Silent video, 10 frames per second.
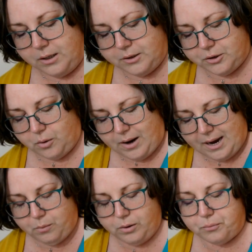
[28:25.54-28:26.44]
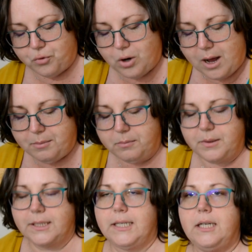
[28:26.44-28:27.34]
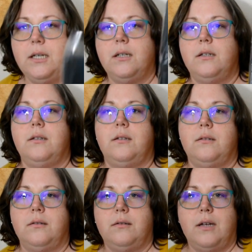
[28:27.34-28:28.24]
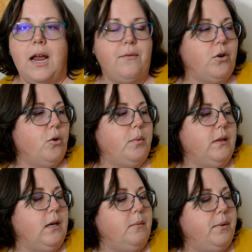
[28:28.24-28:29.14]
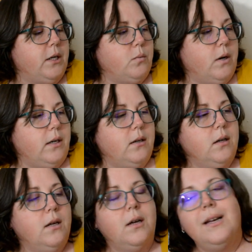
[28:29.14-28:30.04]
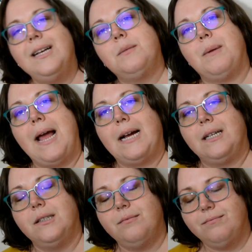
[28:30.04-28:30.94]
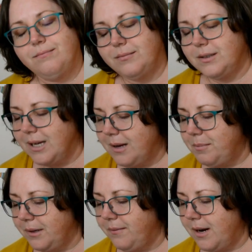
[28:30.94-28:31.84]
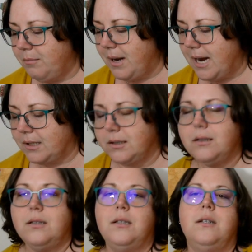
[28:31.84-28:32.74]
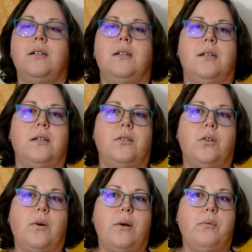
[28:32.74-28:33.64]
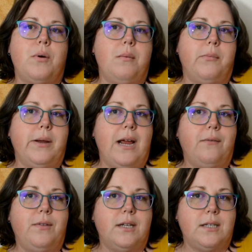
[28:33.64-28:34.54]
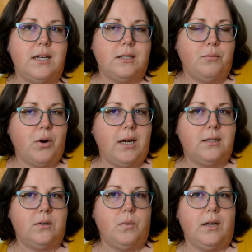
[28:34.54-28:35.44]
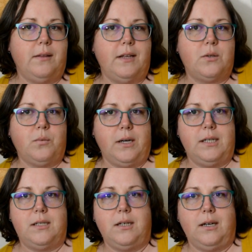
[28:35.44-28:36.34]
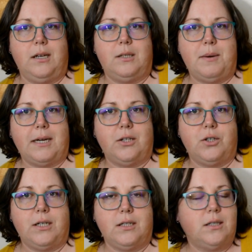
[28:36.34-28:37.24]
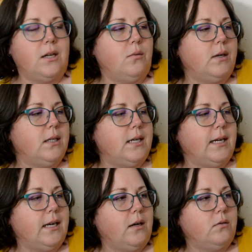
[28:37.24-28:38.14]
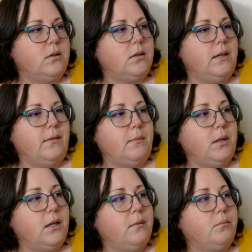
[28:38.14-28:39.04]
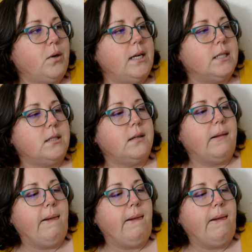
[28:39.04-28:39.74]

So I will probably, I haven't opened the Knit Picks one. It's black. Not a big fan of black. So I will probably have this as a prize as well. And that's right, it's still in its packaging, because I don't want to take it out if I'm going to prize it.